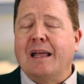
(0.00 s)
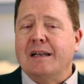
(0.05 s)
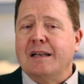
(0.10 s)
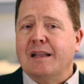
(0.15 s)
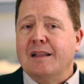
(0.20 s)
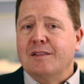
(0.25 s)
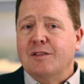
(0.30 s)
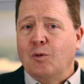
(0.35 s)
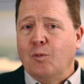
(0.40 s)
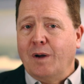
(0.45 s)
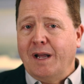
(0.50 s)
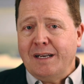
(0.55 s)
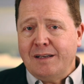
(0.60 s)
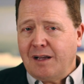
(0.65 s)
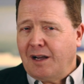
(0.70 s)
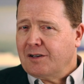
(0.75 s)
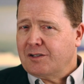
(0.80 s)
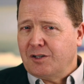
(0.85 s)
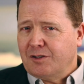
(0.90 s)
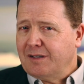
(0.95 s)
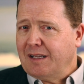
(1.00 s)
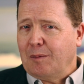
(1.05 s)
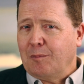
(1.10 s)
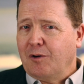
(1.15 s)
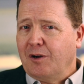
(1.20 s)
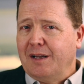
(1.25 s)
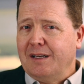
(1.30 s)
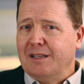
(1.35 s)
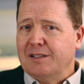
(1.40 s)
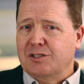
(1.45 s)
And the way Dr.
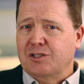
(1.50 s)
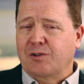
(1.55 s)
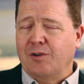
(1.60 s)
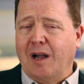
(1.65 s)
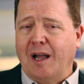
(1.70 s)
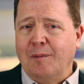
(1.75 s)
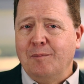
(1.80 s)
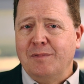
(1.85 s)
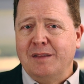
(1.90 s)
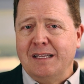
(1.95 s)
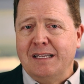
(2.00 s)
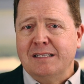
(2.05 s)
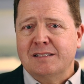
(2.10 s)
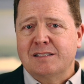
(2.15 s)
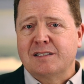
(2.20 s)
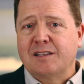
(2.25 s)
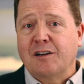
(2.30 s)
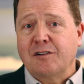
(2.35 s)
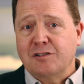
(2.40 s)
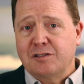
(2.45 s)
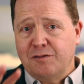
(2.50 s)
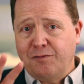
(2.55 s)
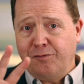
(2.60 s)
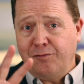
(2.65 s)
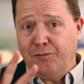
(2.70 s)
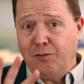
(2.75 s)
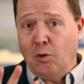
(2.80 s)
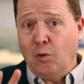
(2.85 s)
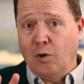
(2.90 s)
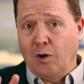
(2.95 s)
Demarais described these, there's
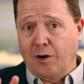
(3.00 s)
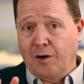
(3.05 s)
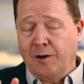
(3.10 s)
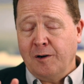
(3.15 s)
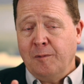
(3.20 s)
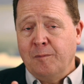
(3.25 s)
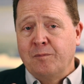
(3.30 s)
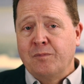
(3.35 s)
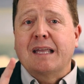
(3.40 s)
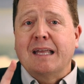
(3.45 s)
four.